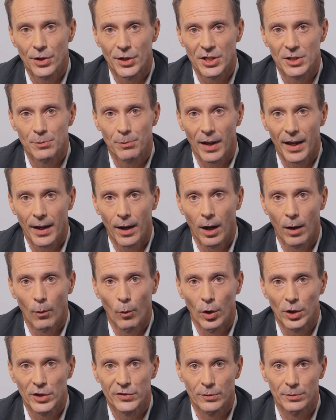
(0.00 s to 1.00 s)
to display
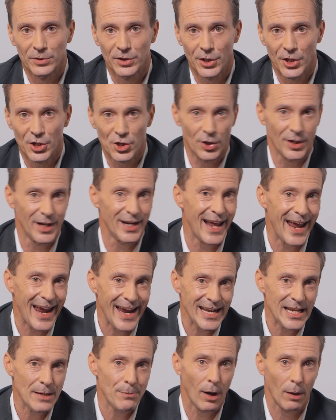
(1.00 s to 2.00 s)
artworks from Sedition in
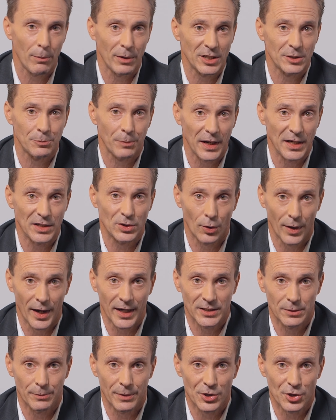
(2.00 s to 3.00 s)
any public space or
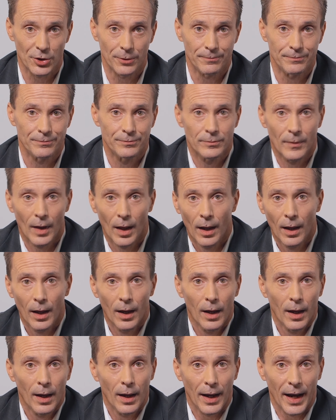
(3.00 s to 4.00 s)
exhibition.
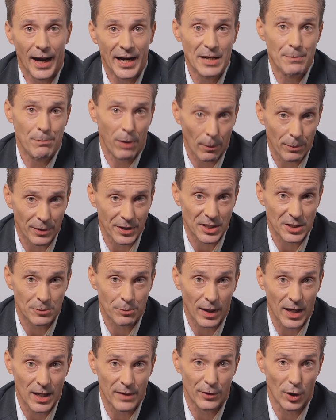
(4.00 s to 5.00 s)
Any public
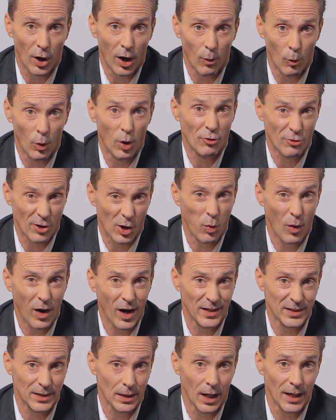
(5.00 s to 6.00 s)
display of an artwork
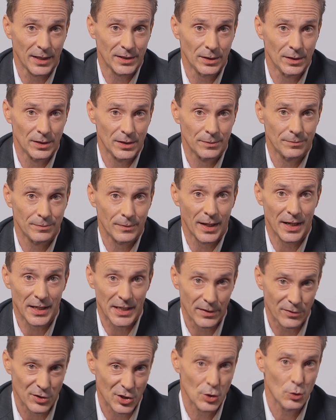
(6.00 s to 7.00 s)
requires a license. It
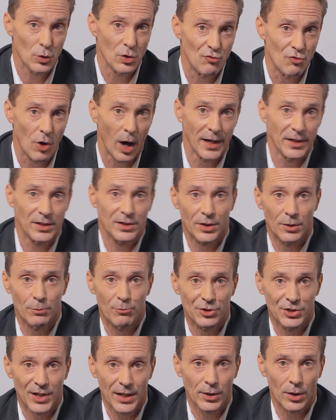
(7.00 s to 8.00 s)
gives you the rights to
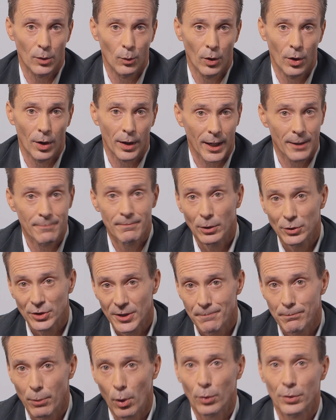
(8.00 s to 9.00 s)
present the work, and most
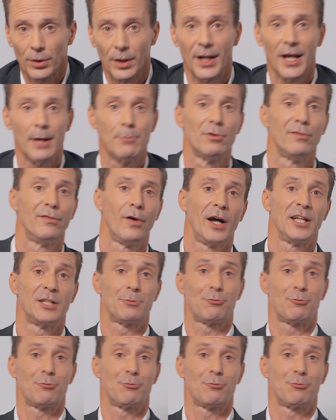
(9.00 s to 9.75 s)
importantly, it provides